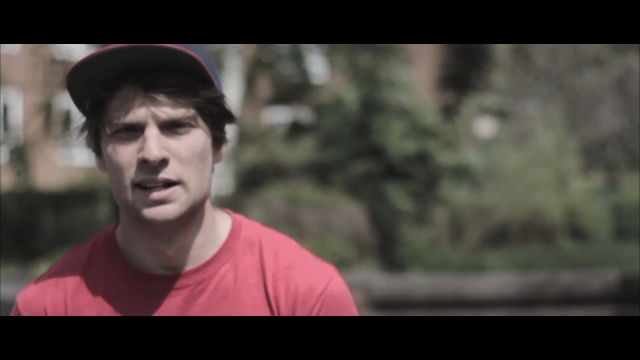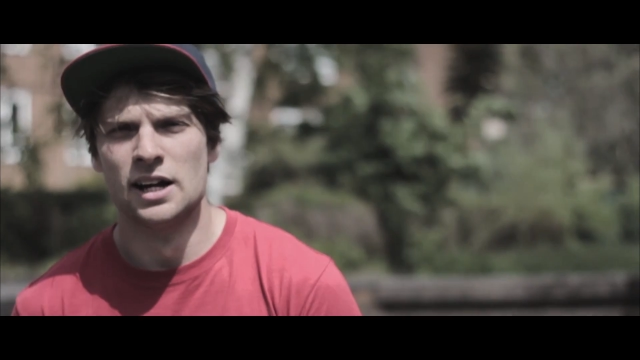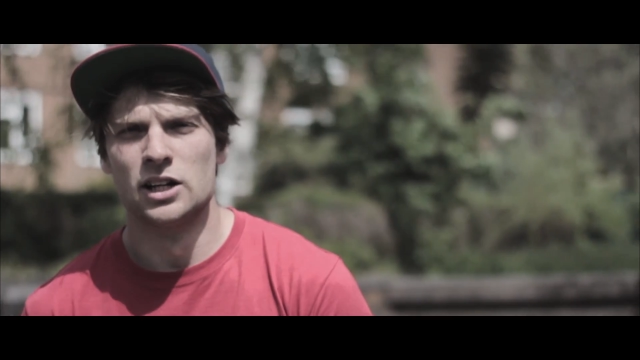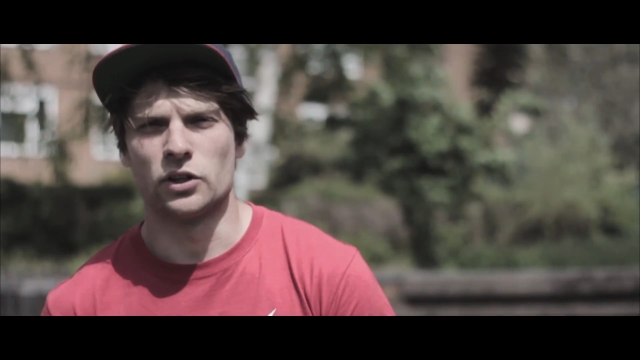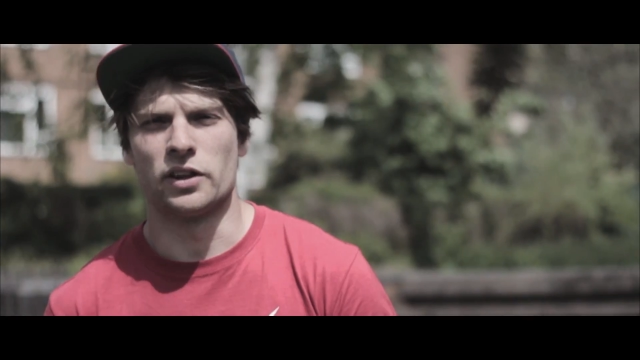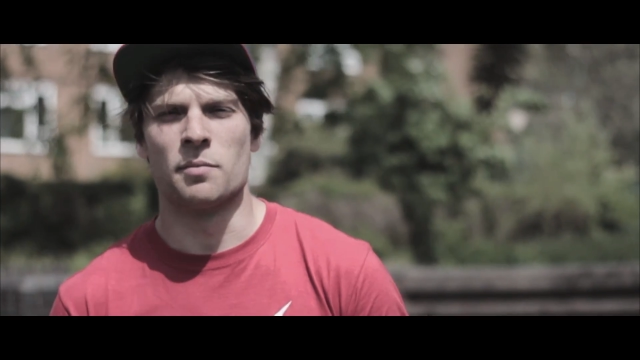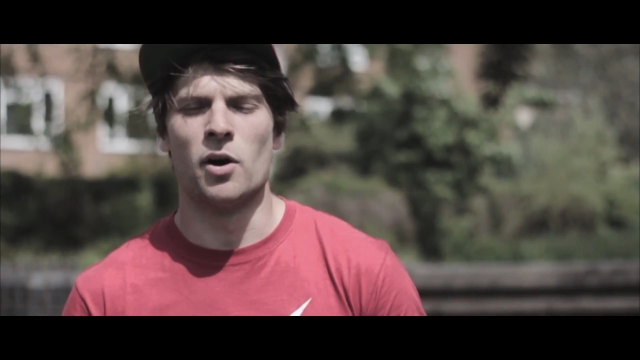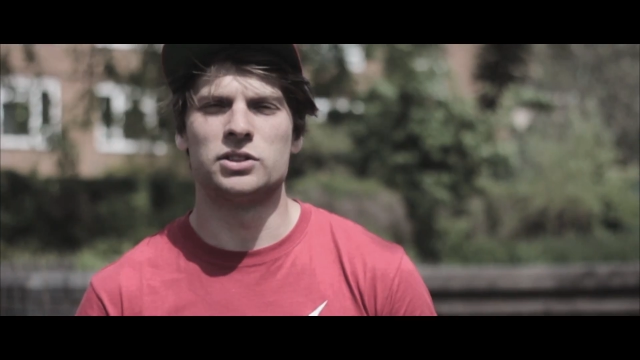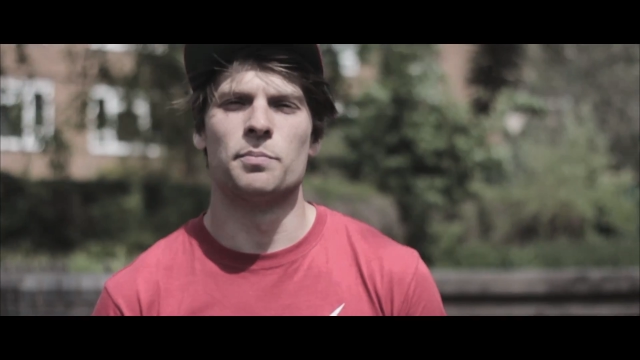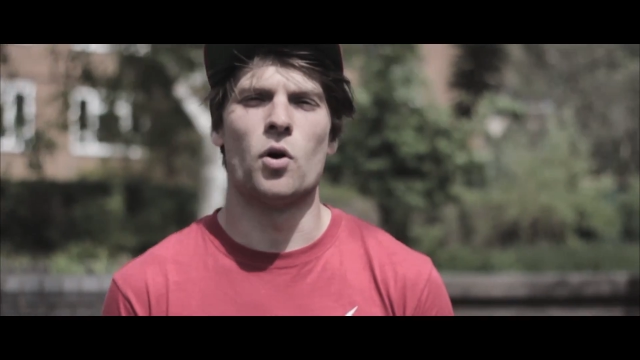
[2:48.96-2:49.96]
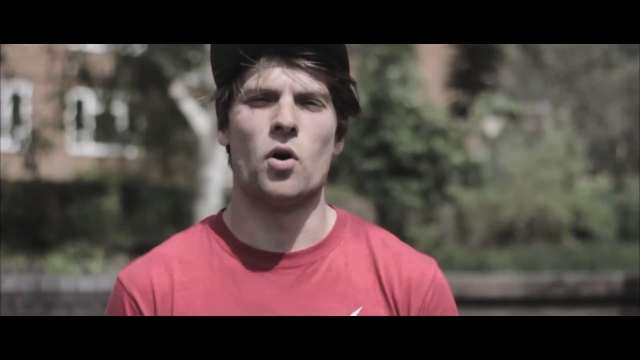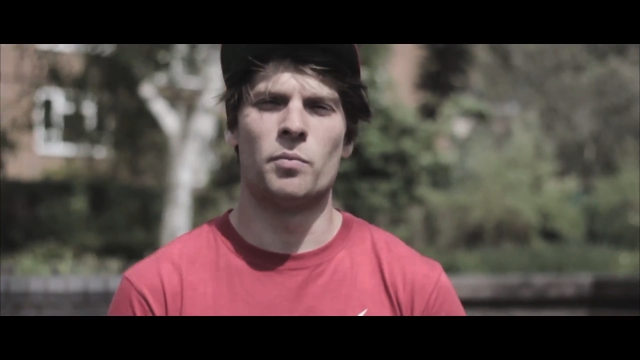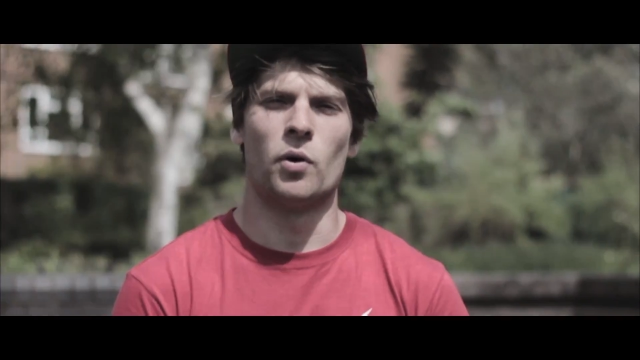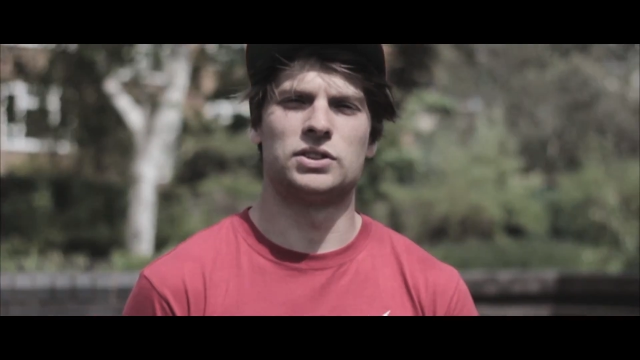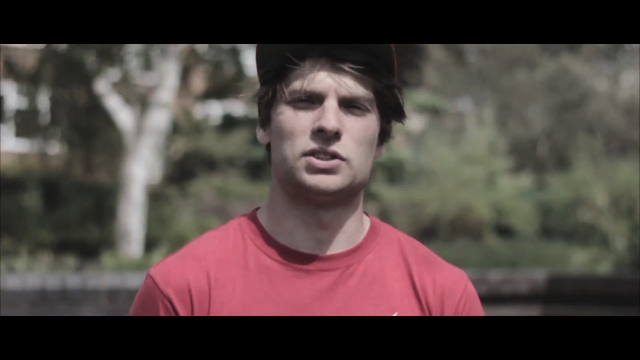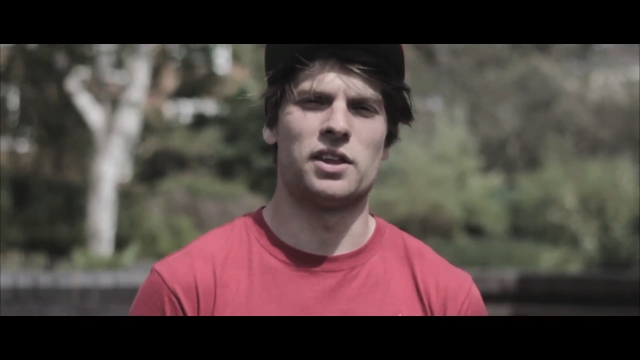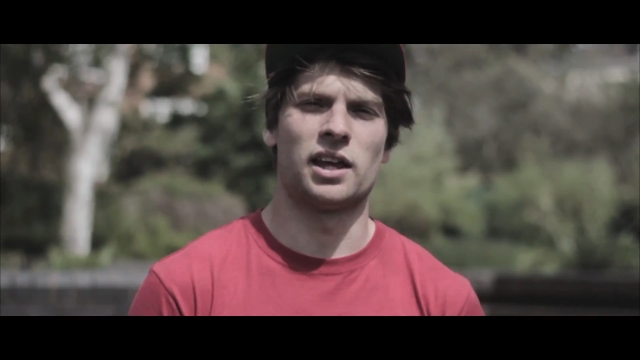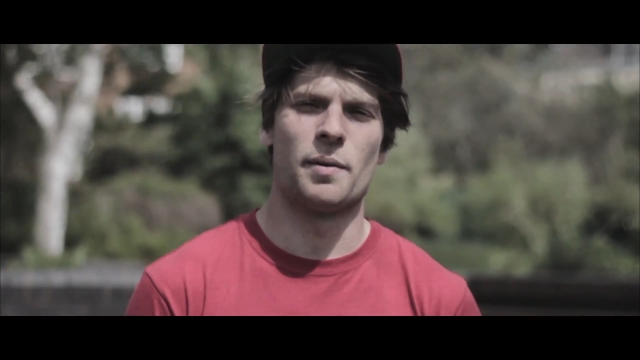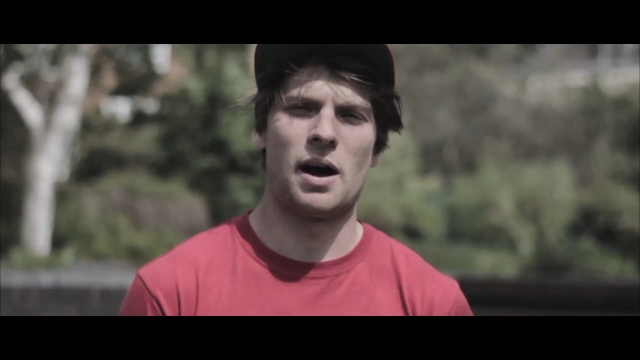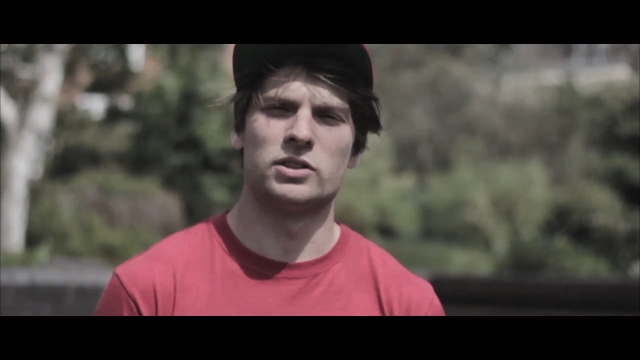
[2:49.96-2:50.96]
So I think the most important points to think
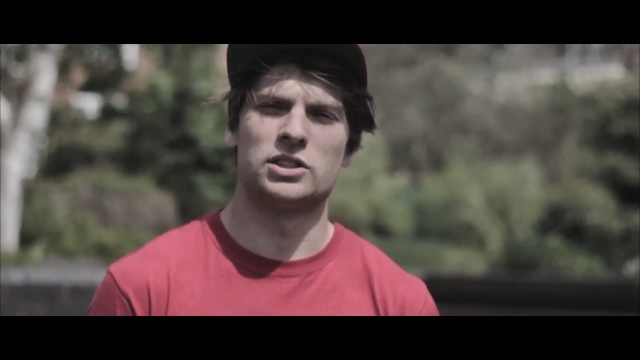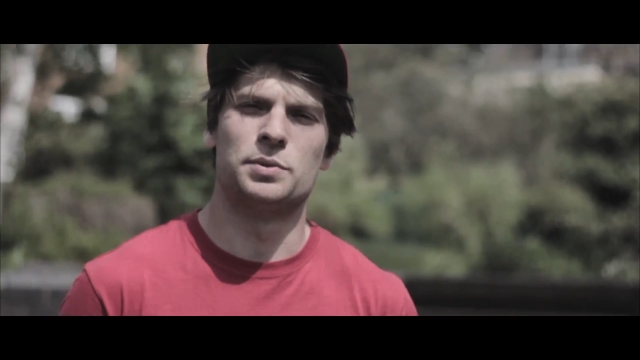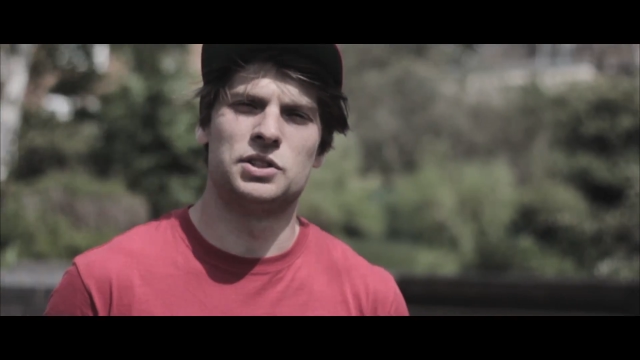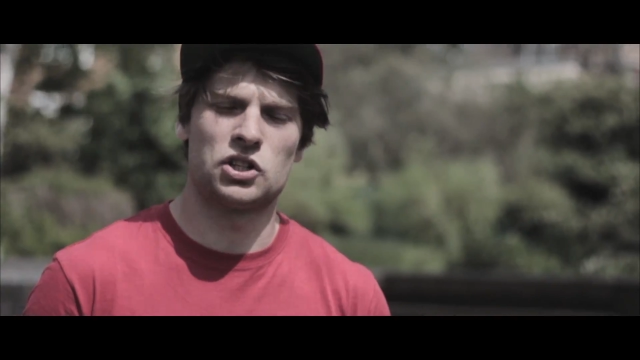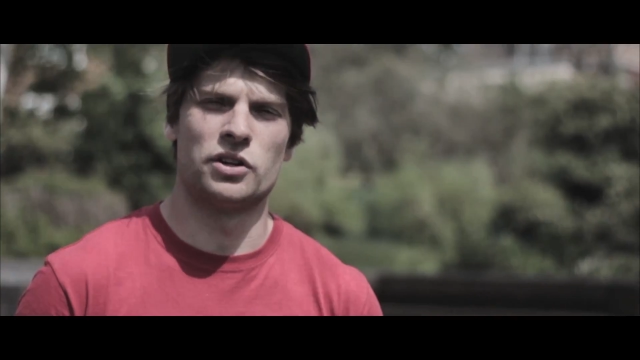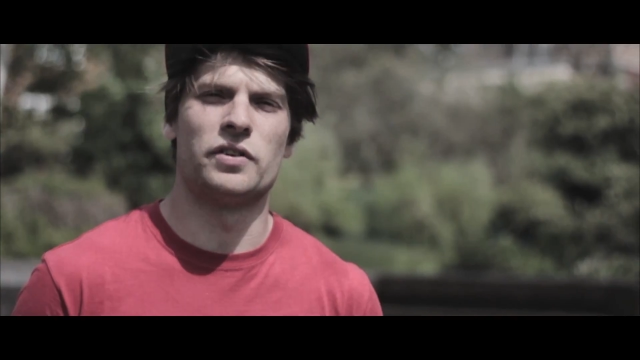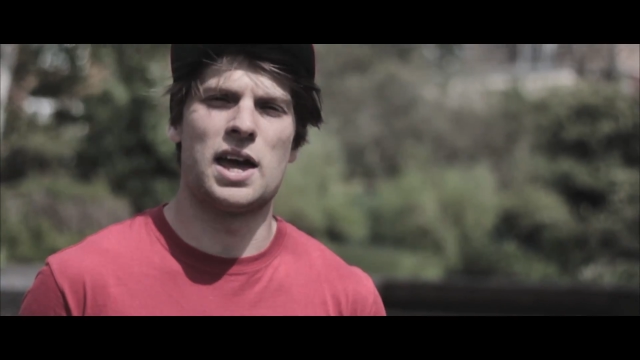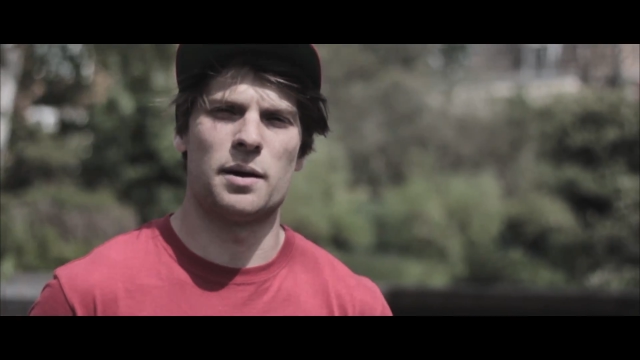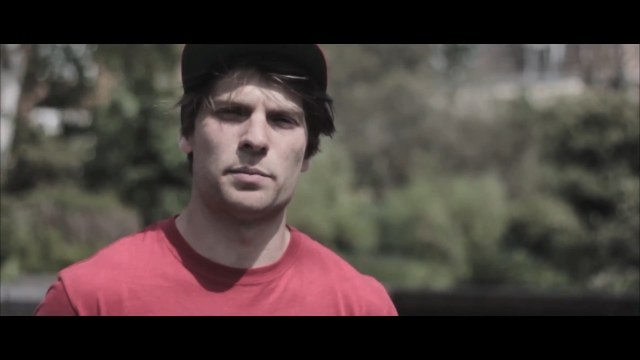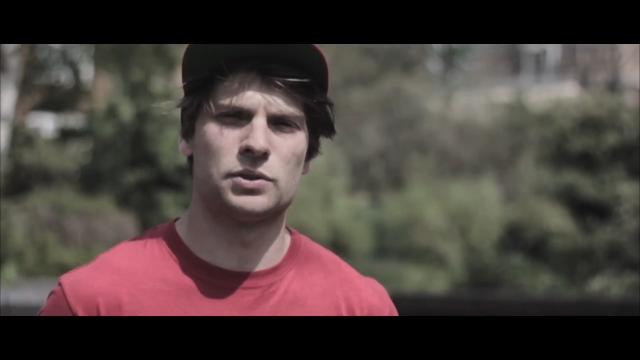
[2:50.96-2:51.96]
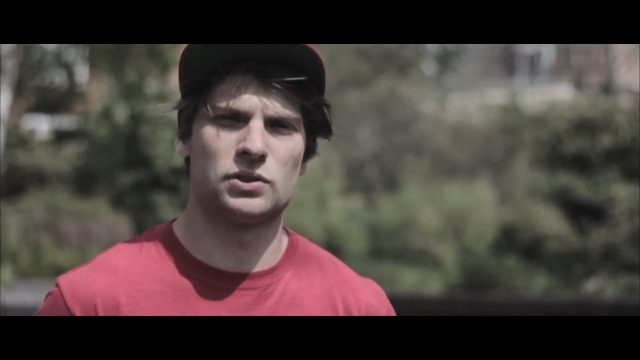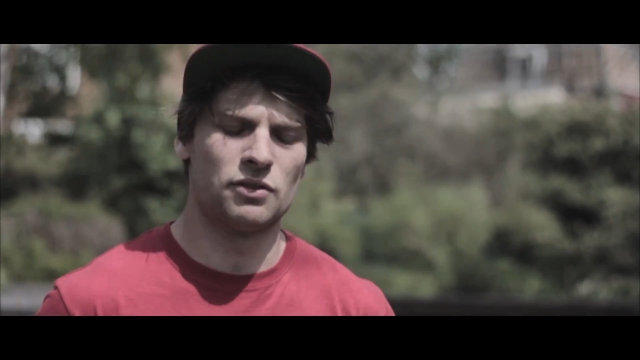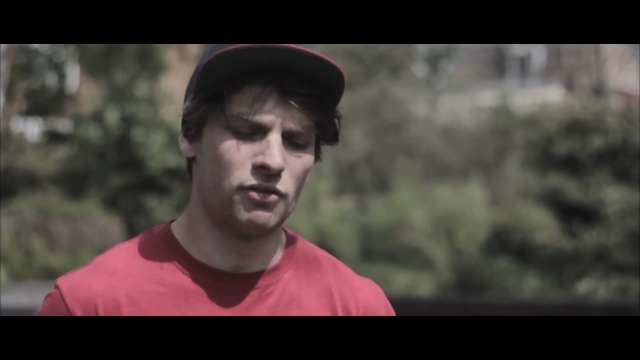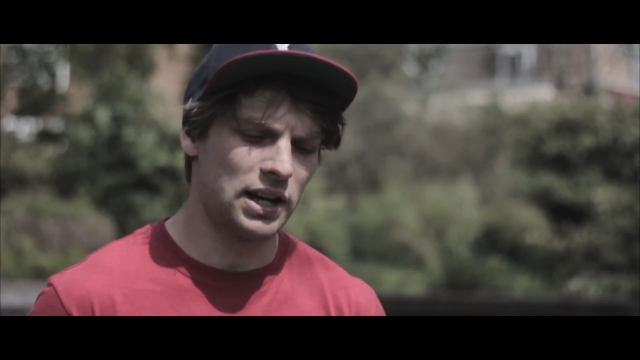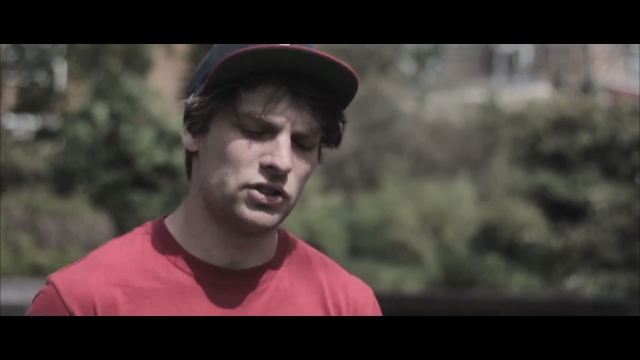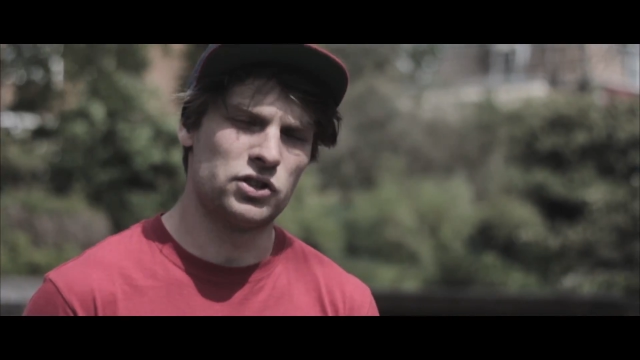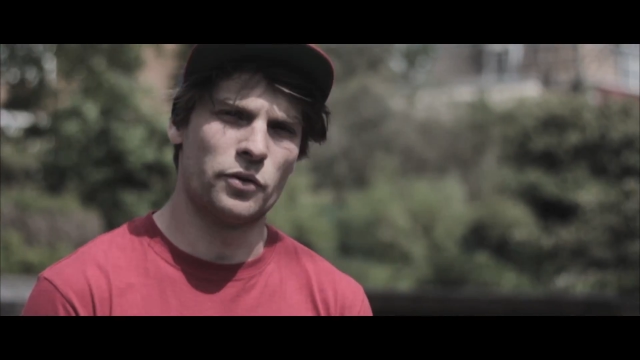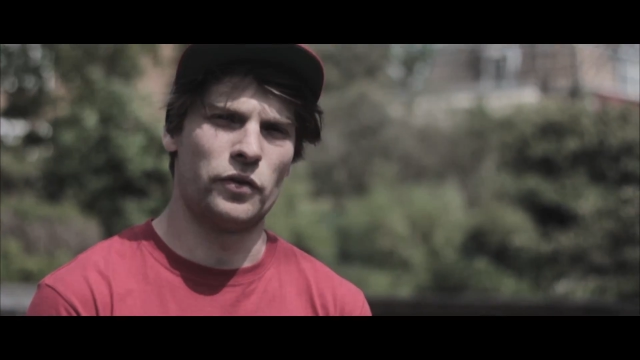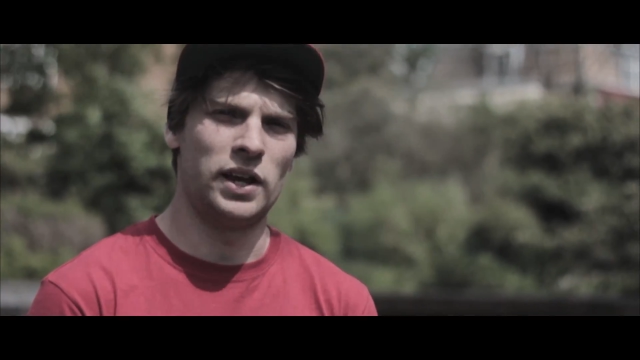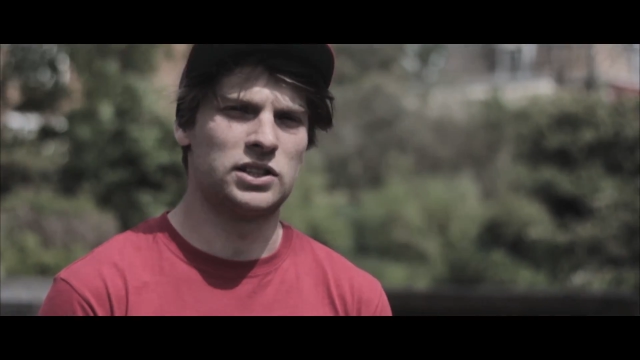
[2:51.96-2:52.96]
about is the position of your hips in relation to your feet,